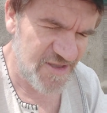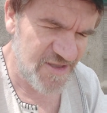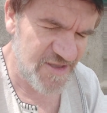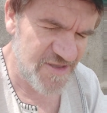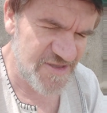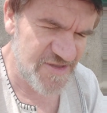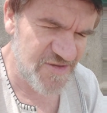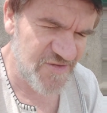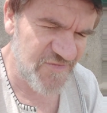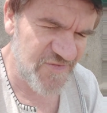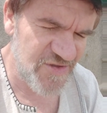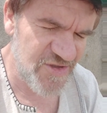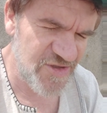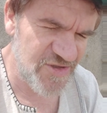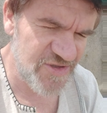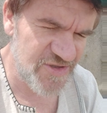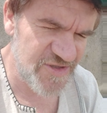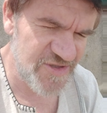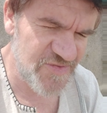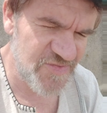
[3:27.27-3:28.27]
a sort of a
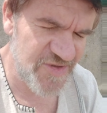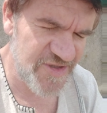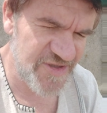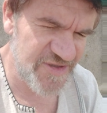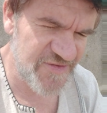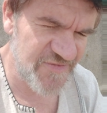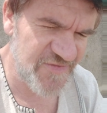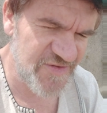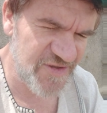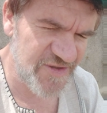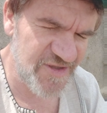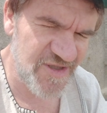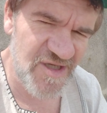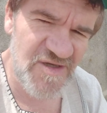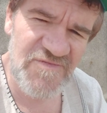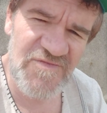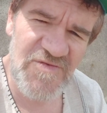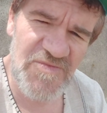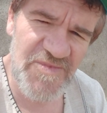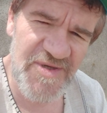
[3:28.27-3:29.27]
herd where you've got
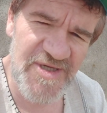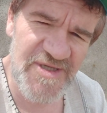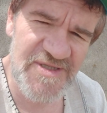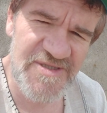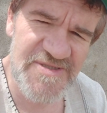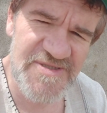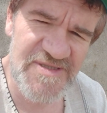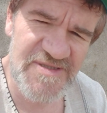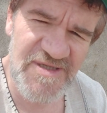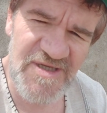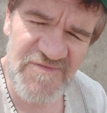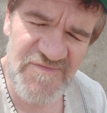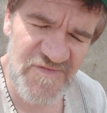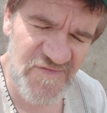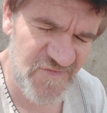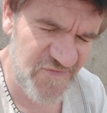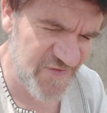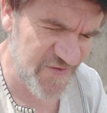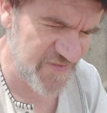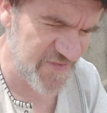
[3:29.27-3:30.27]
alpha males and alpha
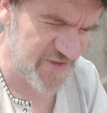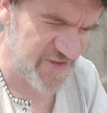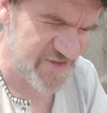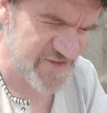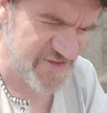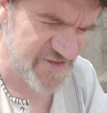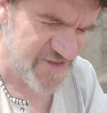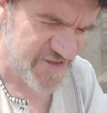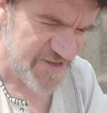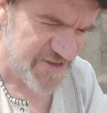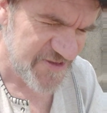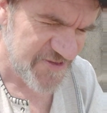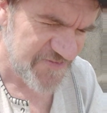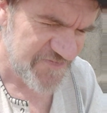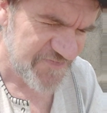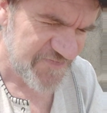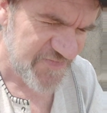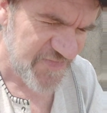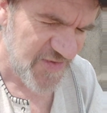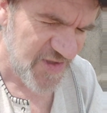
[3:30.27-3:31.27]
females,
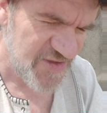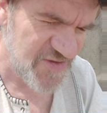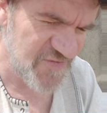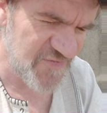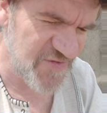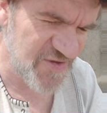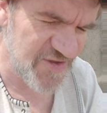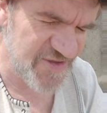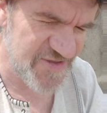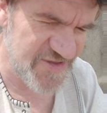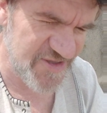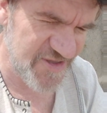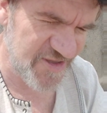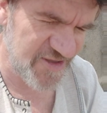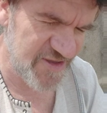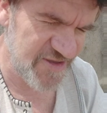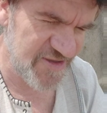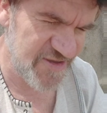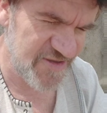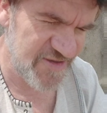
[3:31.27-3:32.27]
you've got
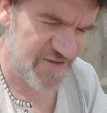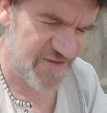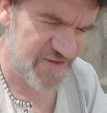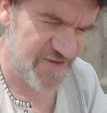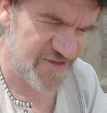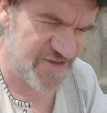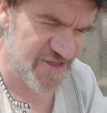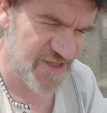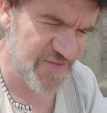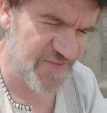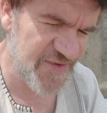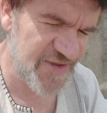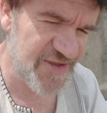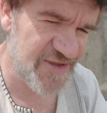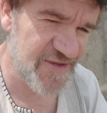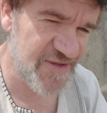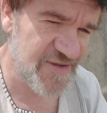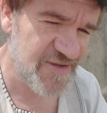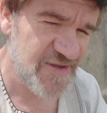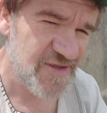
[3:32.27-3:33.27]
some that
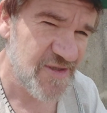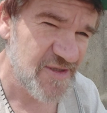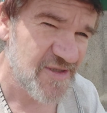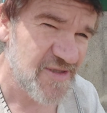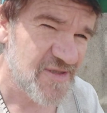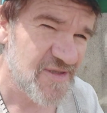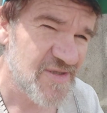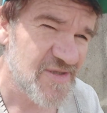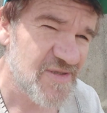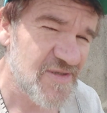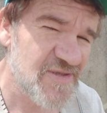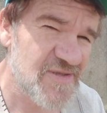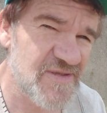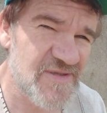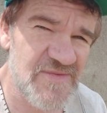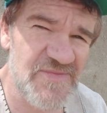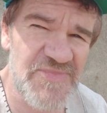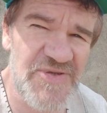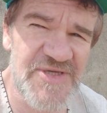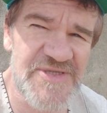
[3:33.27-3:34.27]
are
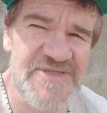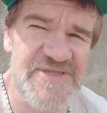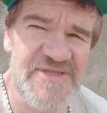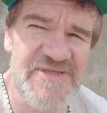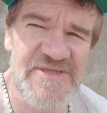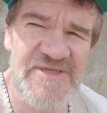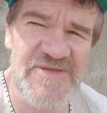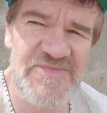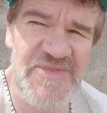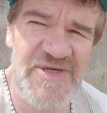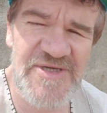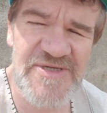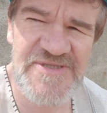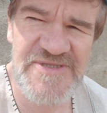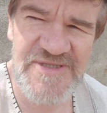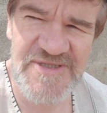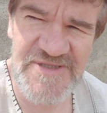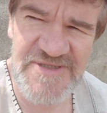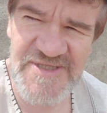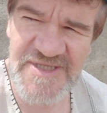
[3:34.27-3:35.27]
basically males
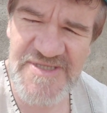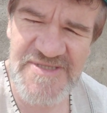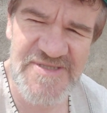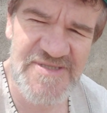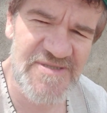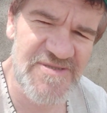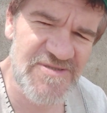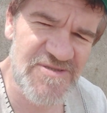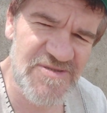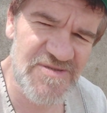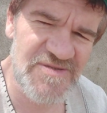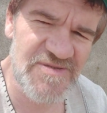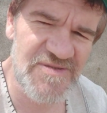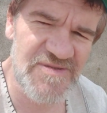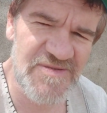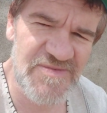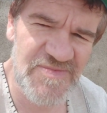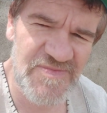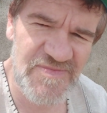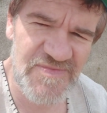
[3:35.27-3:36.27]
that are destined
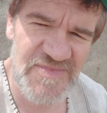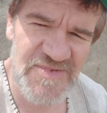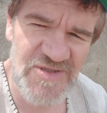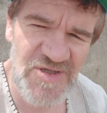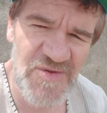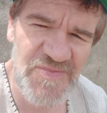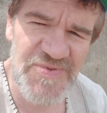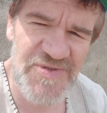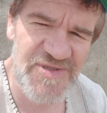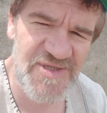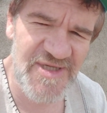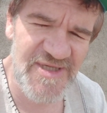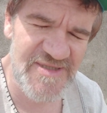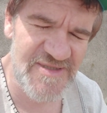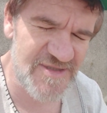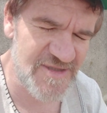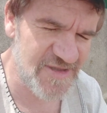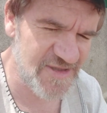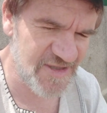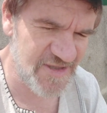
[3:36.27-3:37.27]
to
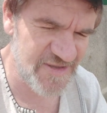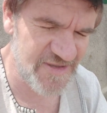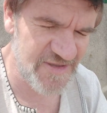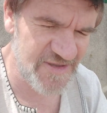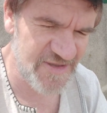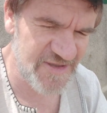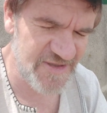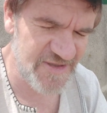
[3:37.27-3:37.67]
copulate and